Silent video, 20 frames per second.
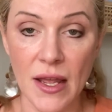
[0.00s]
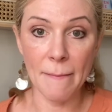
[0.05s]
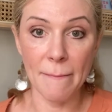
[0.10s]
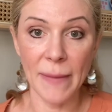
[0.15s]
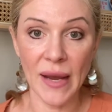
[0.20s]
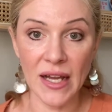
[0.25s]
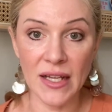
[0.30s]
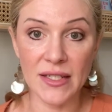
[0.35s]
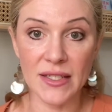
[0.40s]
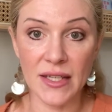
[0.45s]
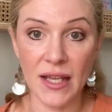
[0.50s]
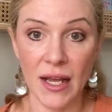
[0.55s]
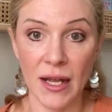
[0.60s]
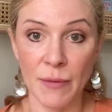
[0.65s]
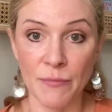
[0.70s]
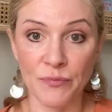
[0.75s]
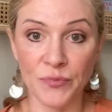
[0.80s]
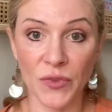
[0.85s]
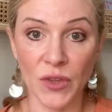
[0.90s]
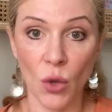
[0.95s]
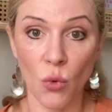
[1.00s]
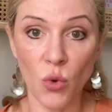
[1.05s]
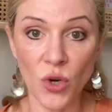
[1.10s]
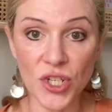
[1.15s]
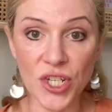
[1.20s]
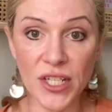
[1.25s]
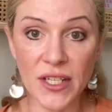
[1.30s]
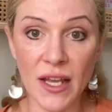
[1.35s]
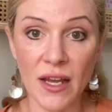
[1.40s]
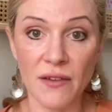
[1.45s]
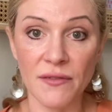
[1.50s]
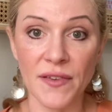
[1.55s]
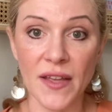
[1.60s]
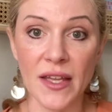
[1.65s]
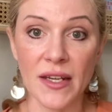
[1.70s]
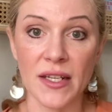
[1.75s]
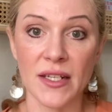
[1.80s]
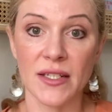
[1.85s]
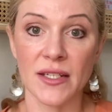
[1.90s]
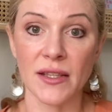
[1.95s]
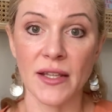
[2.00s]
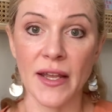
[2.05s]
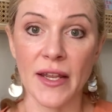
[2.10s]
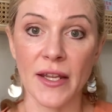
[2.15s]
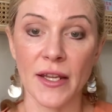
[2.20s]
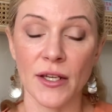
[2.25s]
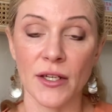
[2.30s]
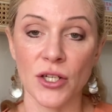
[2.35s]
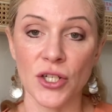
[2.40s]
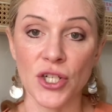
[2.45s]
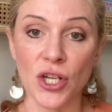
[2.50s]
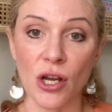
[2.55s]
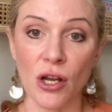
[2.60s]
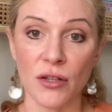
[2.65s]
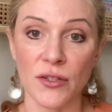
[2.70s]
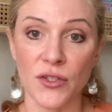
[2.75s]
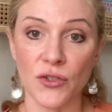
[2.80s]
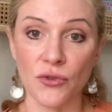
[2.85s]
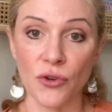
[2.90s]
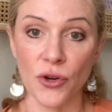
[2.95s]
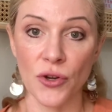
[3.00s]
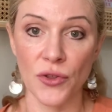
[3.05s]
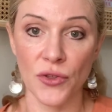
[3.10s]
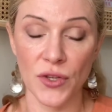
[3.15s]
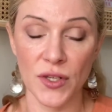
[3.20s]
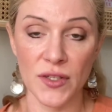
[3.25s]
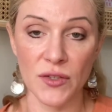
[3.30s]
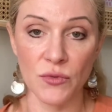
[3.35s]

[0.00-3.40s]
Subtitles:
But watching out for any delay in a child's growth is